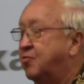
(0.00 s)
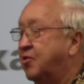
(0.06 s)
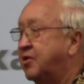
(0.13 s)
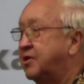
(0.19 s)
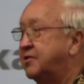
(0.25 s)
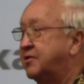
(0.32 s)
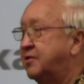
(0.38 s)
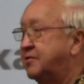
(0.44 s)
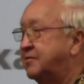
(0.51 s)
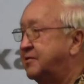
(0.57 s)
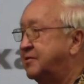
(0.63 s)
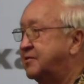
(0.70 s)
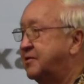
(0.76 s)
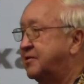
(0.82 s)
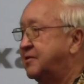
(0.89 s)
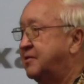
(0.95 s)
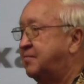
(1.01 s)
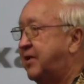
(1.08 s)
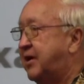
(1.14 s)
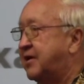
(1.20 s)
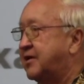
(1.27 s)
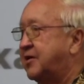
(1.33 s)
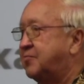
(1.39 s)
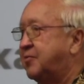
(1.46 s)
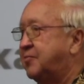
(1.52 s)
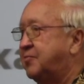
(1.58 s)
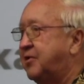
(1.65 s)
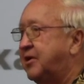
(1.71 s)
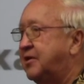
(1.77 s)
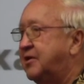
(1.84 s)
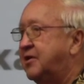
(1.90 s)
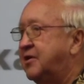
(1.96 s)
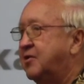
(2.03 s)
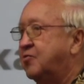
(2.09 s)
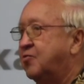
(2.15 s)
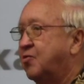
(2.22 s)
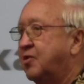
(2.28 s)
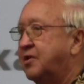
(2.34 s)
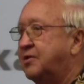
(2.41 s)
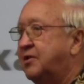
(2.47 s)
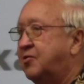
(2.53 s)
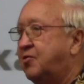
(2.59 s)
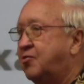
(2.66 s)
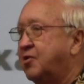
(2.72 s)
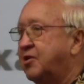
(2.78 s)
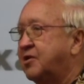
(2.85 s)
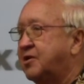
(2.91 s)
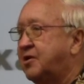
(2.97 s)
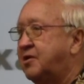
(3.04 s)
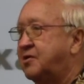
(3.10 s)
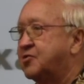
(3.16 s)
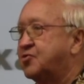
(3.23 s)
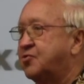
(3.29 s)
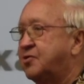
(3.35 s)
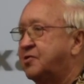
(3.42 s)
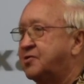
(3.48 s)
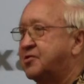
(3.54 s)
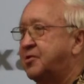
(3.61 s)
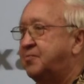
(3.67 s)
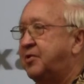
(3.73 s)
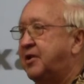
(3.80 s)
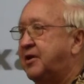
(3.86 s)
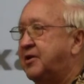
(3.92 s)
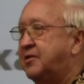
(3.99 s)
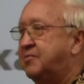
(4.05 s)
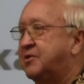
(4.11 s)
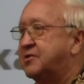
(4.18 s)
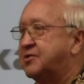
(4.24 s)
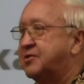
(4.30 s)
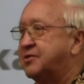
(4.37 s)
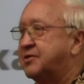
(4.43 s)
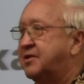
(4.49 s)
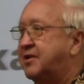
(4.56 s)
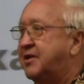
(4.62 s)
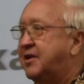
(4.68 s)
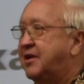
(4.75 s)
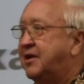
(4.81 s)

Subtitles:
We're in the, back up a bit, we're in the horticultural supply business,